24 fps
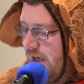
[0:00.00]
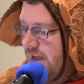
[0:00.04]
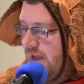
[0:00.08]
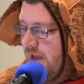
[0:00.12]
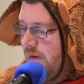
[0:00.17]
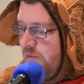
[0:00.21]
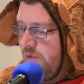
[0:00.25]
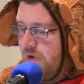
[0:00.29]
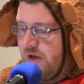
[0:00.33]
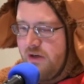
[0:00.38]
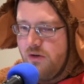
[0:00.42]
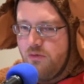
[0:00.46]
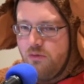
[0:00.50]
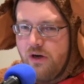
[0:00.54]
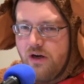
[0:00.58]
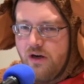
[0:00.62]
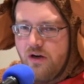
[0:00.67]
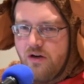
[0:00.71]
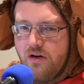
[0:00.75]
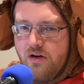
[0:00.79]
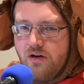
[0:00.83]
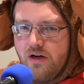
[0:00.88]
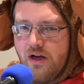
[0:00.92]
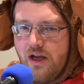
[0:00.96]
then Brendan
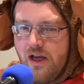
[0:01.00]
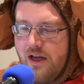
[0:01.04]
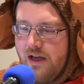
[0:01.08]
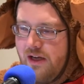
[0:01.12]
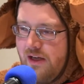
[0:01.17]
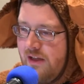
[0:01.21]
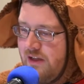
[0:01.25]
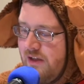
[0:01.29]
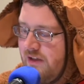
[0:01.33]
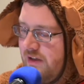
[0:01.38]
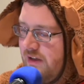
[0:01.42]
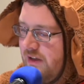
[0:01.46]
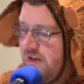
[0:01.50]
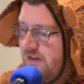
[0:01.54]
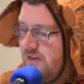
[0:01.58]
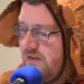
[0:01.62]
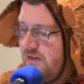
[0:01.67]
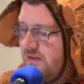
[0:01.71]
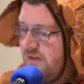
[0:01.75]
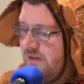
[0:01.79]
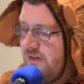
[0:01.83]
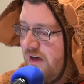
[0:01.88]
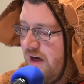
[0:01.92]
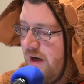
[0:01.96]
Ringer, in
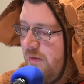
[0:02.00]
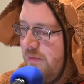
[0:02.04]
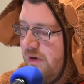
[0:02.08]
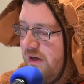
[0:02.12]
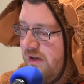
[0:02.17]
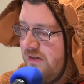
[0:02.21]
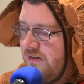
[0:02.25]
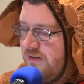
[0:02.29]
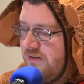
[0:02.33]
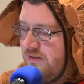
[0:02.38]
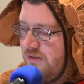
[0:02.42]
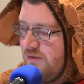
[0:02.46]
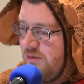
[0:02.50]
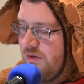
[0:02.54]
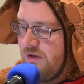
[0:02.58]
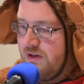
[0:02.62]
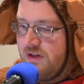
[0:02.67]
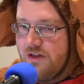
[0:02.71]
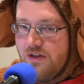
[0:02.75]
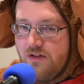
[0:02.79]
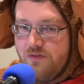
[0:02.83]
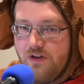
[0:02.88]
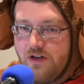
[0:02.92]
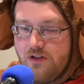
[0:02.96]
his comments
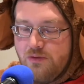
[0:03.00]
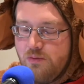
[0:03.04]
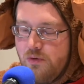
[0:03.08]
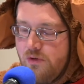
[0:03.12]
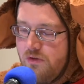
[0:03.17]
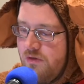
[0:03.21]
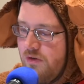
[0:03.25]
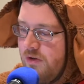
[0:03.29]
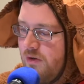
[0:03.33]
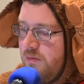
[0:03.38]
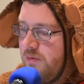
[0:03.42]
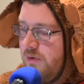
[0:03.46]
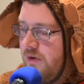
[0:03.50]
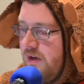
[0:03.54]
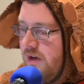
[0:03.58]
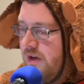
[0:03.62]
within the Facebook group,